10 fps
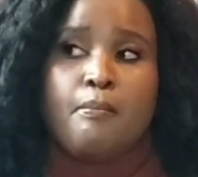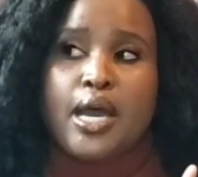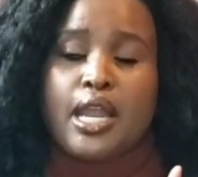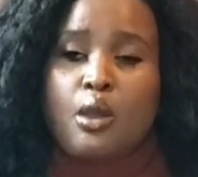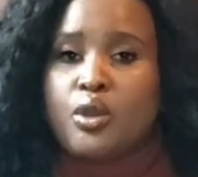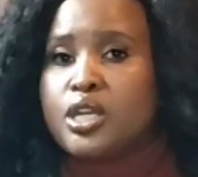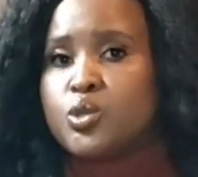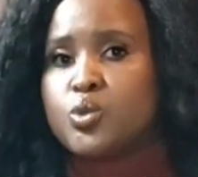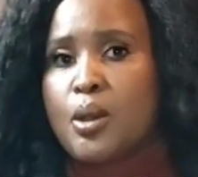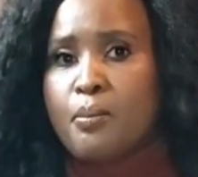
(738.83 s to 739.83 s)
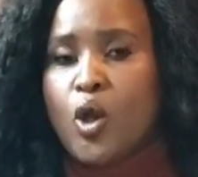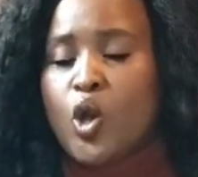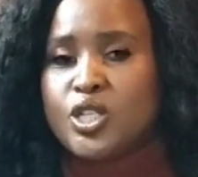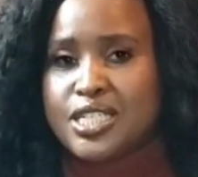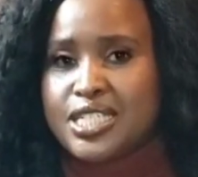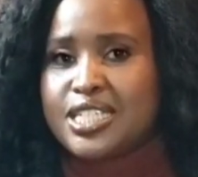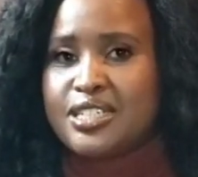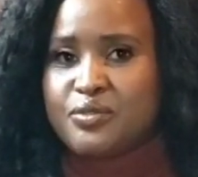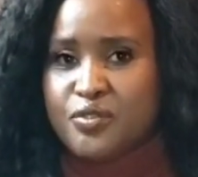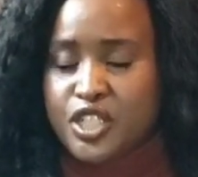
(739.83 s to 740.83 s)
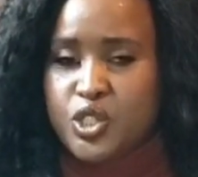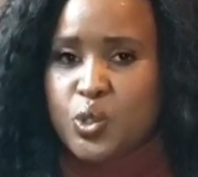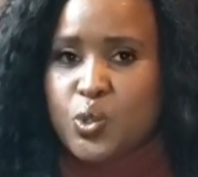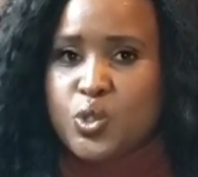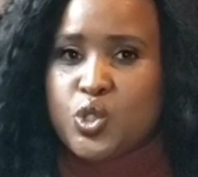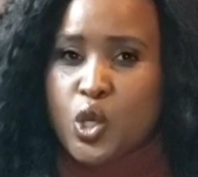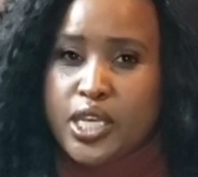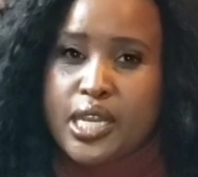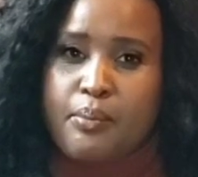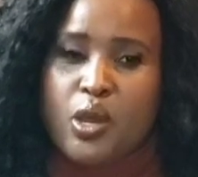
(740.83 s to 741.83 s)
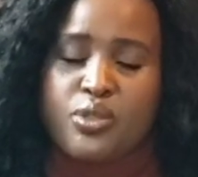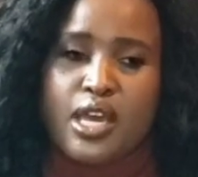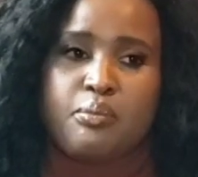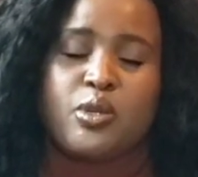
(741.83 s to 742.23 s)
But I want to do a more detailed video talking about that,